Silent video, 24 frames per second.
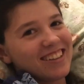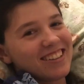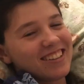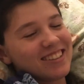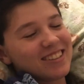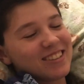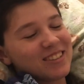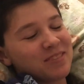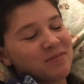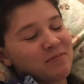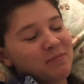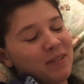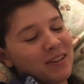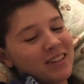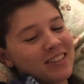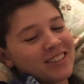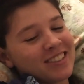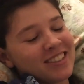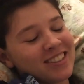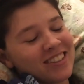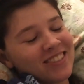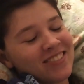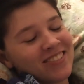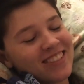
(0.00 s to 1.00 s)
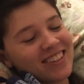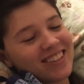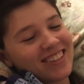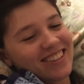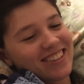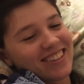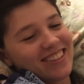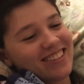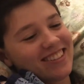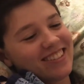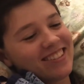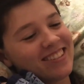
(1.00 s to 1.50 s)
You just punch them
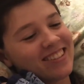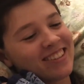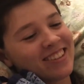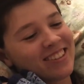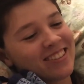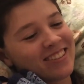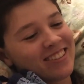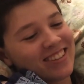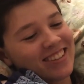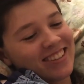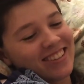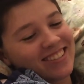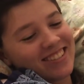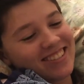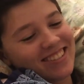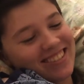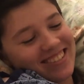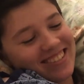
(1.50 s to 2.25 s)
in. They'll go in.